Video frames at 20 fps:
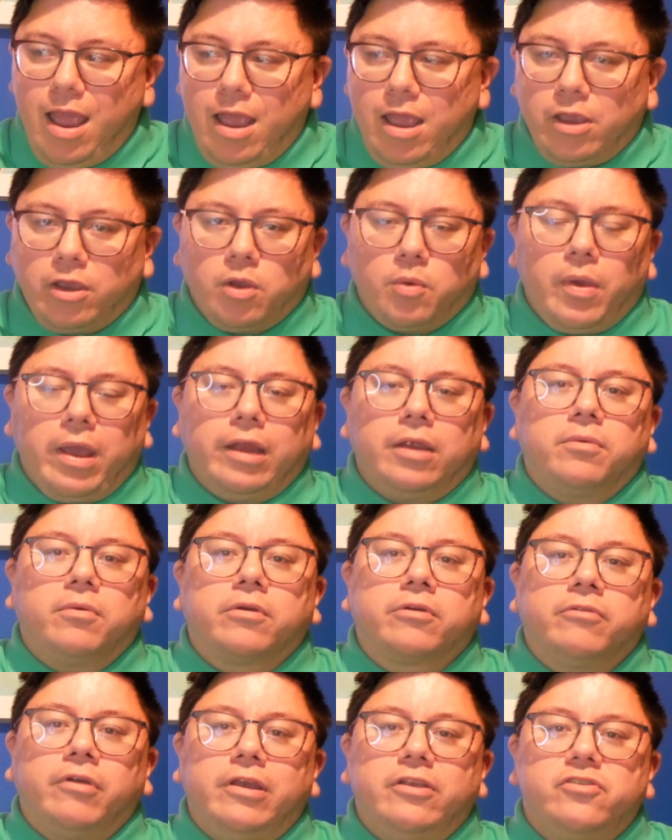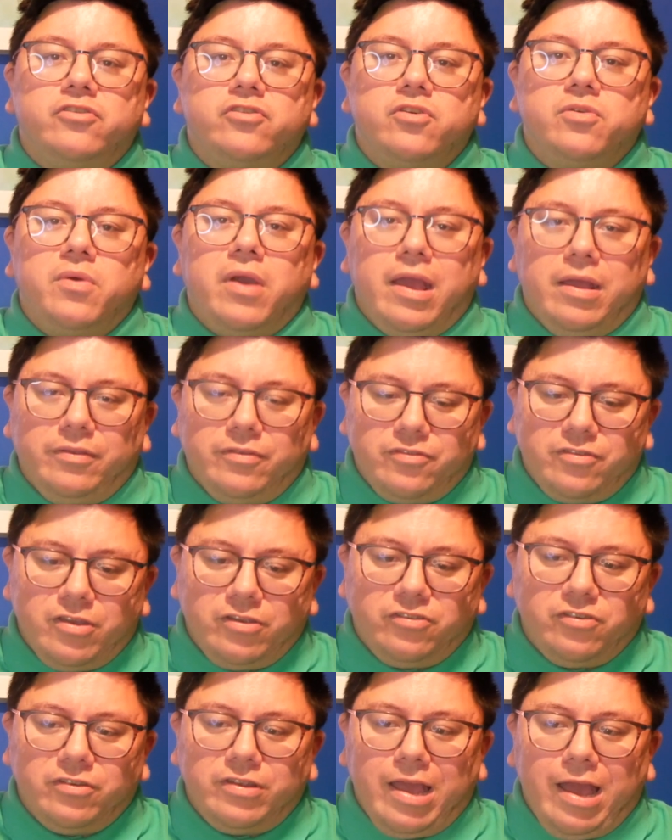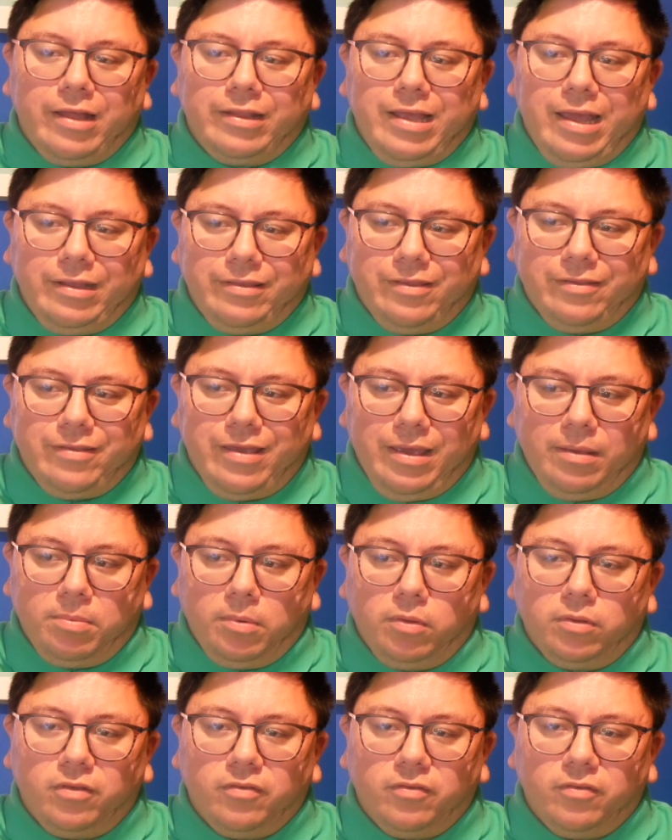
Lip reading: Your waiter will greet you and sit you down at the table.